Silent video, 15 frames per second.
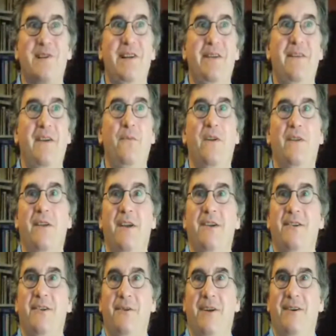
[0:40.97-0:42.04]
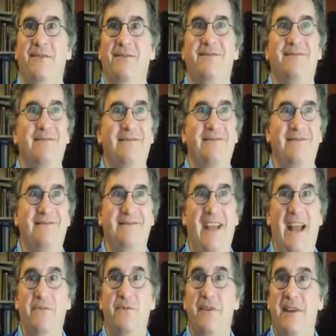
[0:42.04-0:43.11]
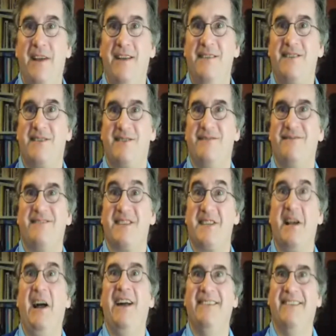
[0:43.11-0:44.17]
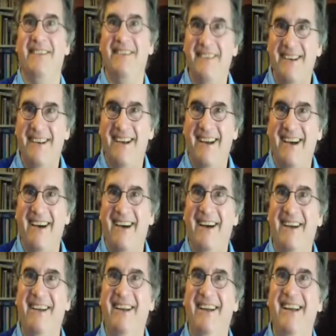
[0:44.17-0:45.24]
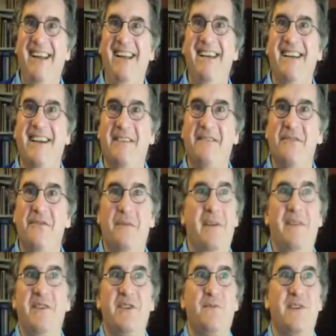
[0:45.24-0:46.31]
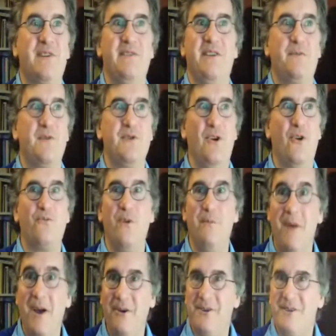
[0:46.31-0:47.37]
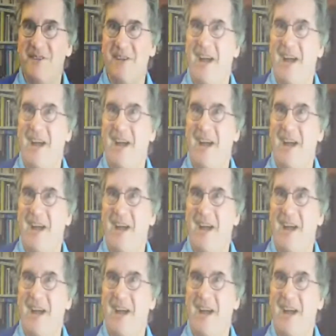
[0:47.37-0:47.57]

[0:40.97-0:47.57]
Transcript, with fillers: She was living with you know Henry VIII's son, uh, uh, I mean, this was, this was not remote